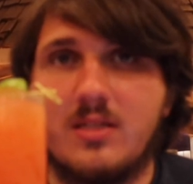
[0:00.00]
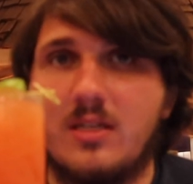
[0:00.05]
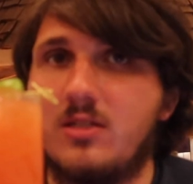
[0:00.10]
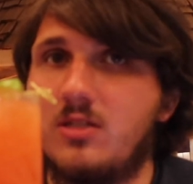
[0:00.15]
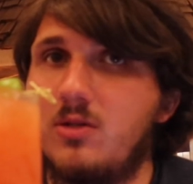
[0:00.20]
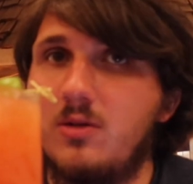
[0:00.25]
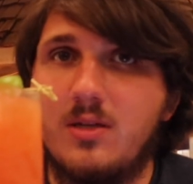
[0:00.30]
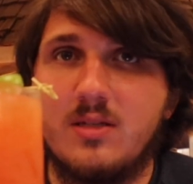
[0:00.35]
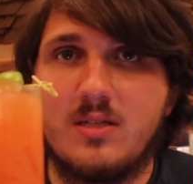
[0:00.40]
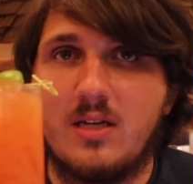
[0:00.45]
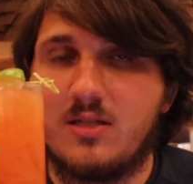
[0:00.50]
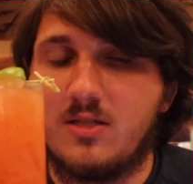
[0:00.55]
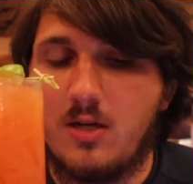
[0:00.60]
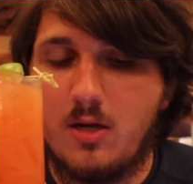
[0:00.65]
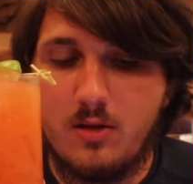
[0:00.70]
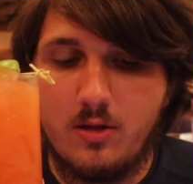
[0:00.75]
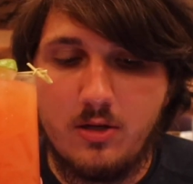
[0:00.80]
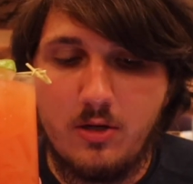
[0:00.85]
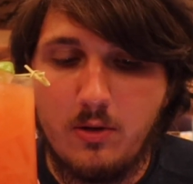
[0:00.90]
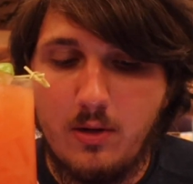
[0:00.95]
As soon as I
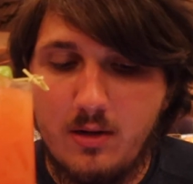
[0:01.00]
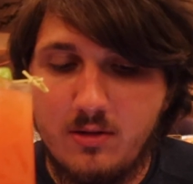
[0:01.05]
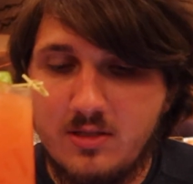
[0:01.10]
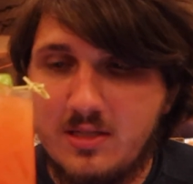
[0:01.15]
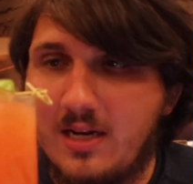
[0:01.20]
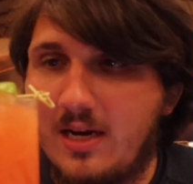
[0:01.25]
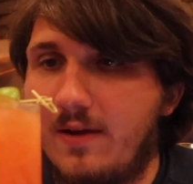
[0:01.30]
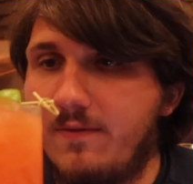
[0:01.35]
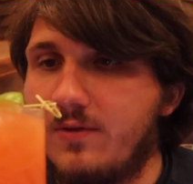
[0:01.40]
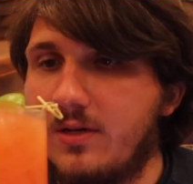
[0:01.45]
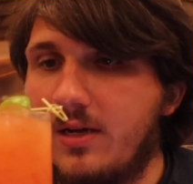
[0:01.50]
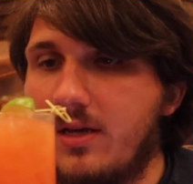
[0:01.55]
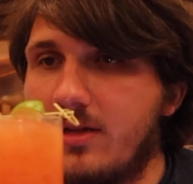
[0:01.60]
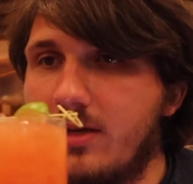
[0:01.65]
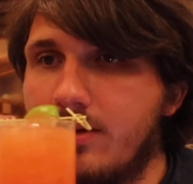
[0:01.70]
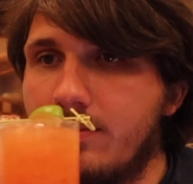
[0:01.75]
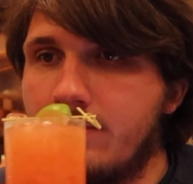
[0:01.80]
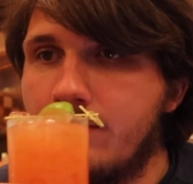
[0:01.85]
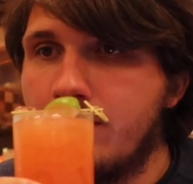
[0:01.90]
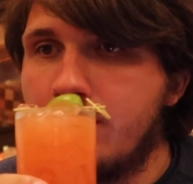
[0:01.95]
saw it, I knew I was gonna have to get it.